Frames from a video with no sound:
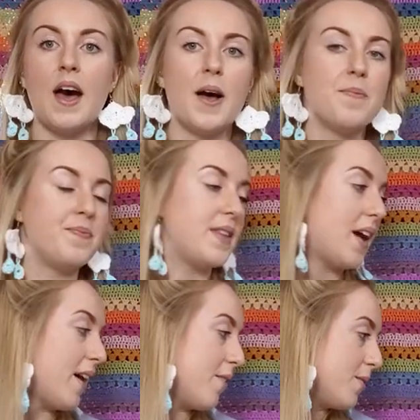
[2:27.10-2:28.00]
Um,
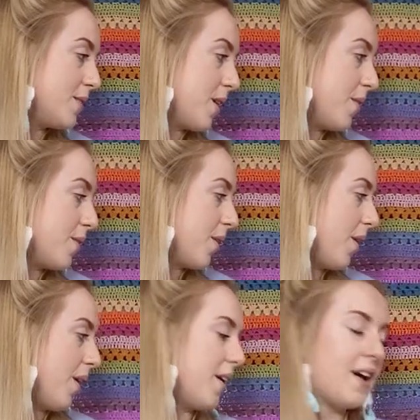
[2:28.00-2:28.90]
I've also
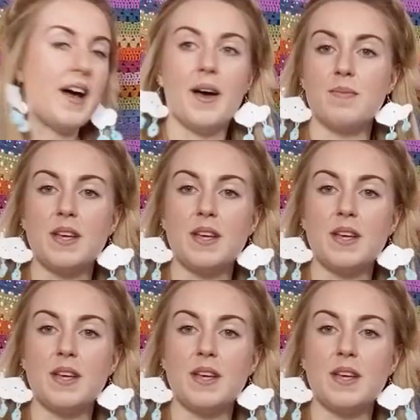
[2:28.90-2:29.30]
got uh,